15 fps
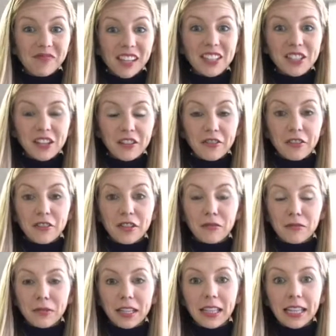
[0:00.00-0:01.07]
Tofu is a
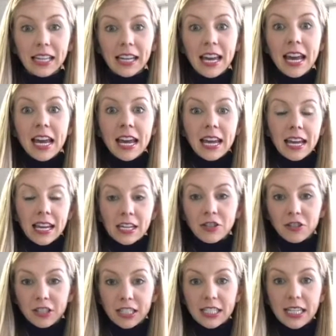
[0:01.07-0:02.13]
really
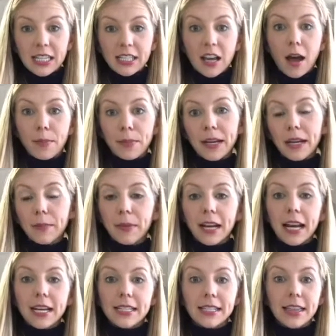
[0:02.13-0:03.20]
interesting topic
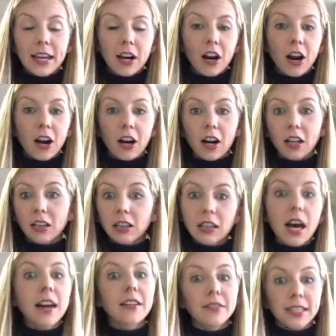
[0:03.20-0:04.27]
because there are a
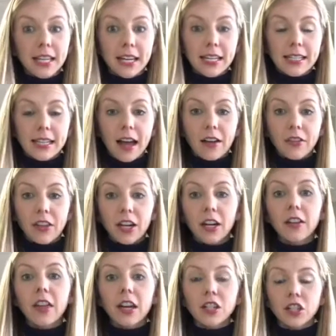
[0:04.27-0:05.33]
lot of studies out there
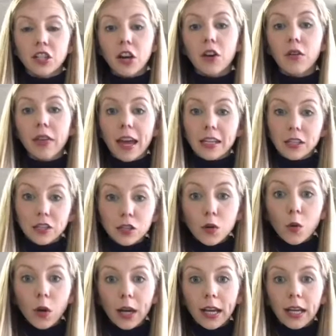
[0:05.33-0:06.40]
that show that
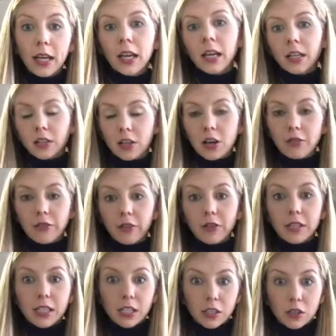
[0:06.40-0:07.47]
tofu
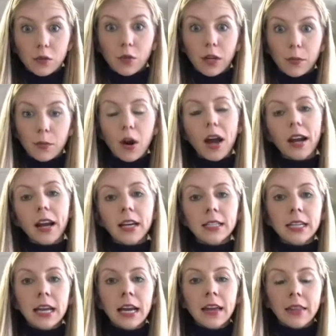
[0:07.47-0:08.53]
is a soy product,
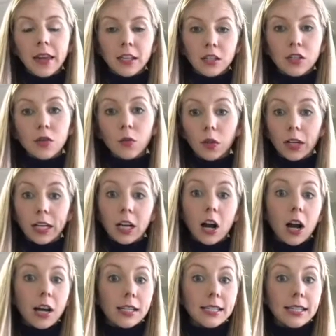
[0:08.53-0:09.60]
that soy
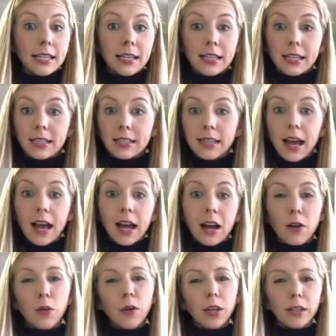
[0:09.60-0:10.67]
causes
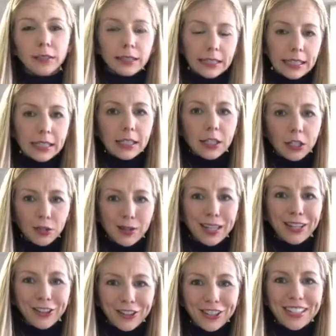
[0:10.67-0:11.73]
or leads to
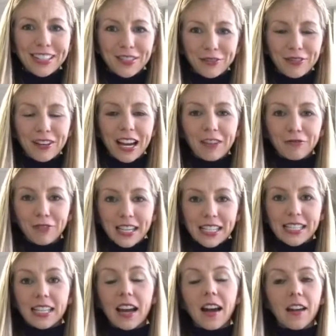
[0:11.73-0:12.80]
increased
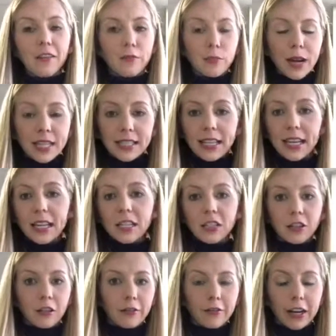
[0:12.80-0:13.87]
risk of breast
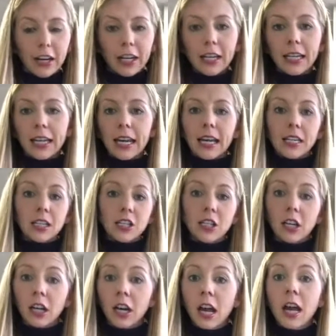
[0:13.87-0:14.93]
cancer, ovarian
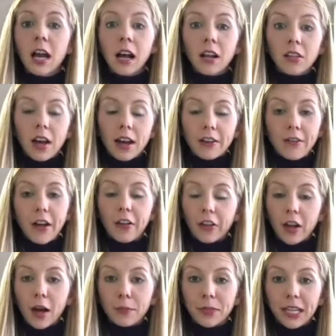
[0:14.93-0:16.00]
cancer, a lot of health
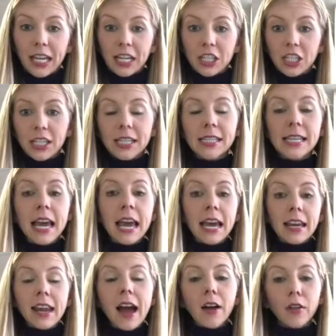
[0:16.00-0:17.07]
complications.
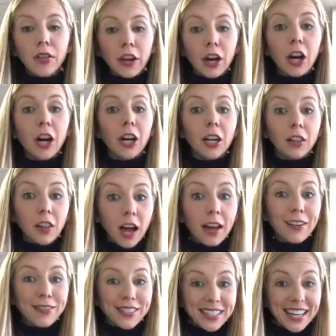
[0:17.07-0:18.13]
Now there are a lot
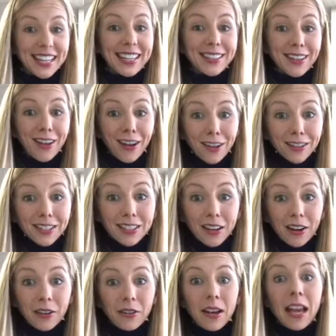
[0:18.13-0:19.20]
of studies
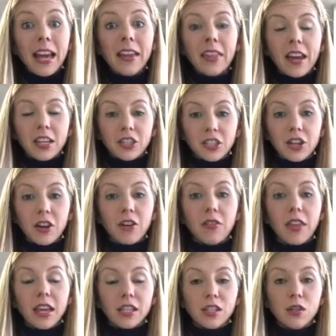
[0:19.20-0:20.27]
also that show
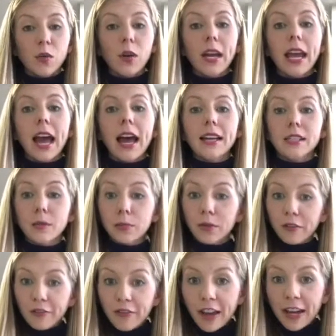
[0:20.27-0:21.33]
that soy has a
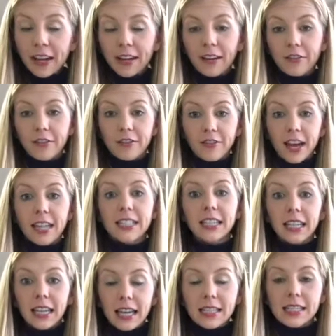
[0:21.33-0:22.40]
preventative effect
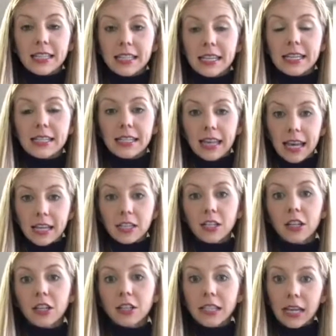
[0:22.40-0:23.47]
against these
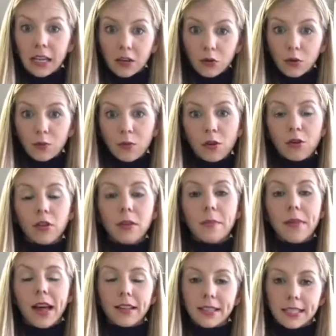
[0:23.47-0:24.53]
cancers and hormonal
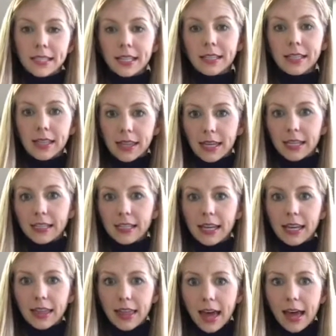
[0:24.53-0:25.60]
imbalances and things
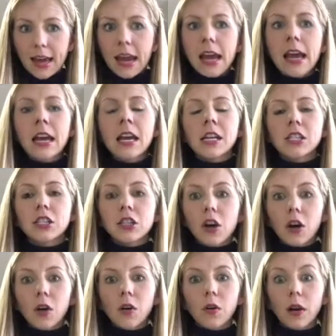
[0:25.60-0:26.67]
like that.
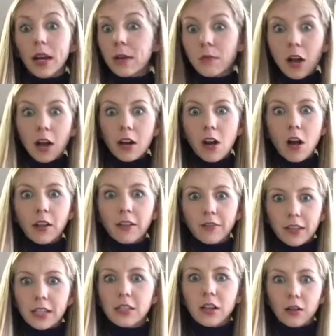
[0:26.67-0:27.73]
So, and all of
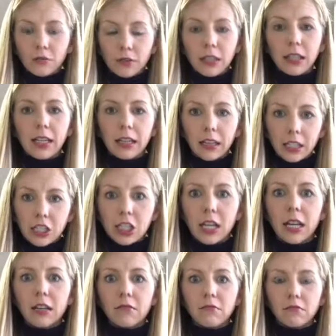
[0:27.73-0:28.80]
these are really
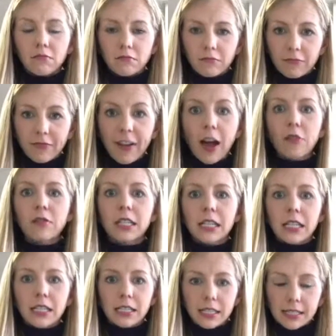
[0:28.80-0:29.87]
legit
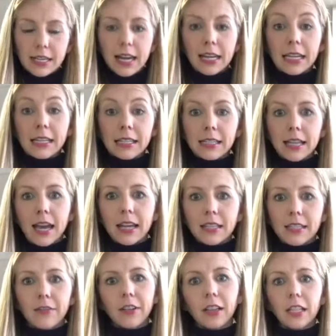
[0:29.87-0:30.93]
founded studies,
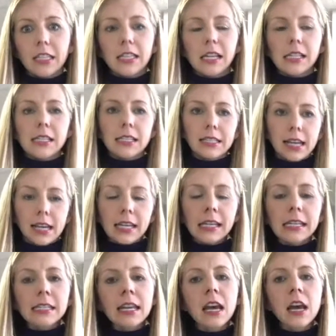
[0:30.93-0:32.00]
scientifically done
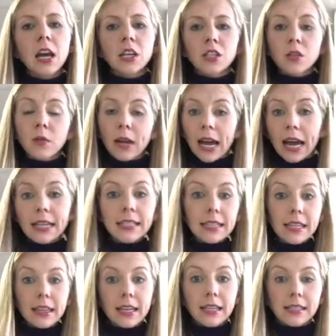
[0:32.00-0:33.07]
studies. So when I see
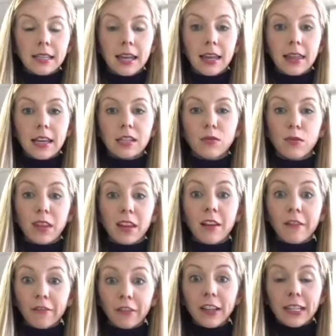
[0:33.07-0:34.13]
things like this with
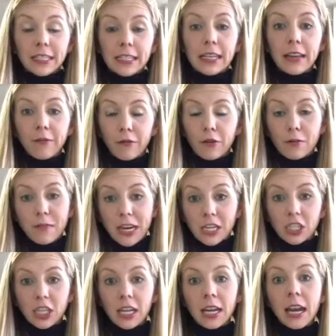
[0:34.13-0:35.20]
conflicting
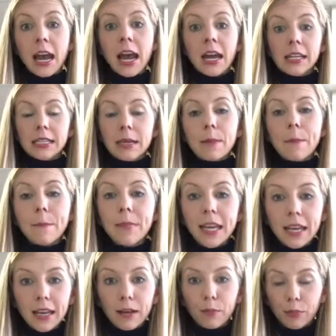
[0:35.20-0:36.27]
information, to
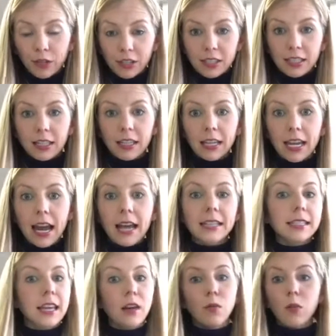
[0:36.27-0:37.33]
me personally, I
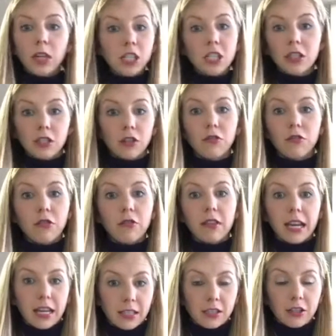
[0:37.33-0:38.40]
say we just don't know the
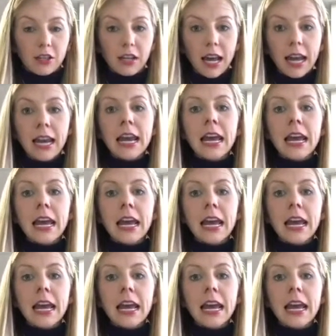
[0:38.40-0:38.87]
answer yet.